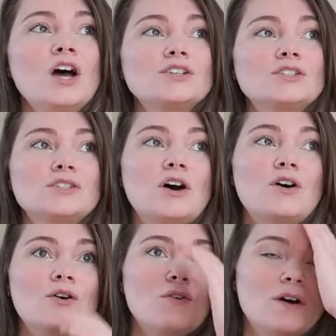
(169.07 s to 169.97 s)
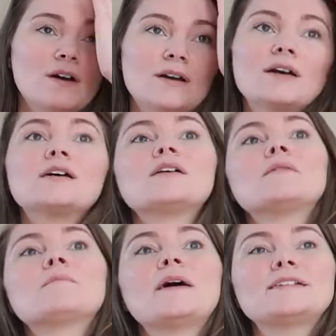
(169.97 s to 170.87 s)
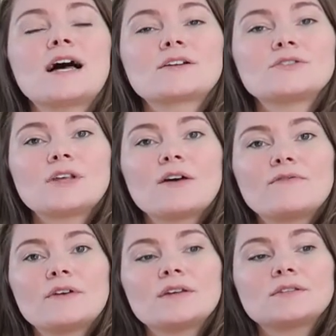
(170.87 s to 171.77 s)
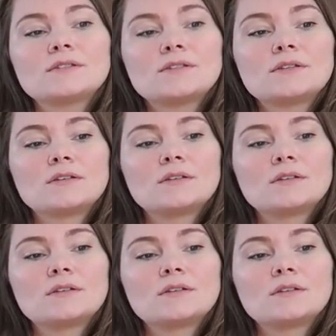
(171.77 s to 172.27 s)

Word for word: So, my doctor's office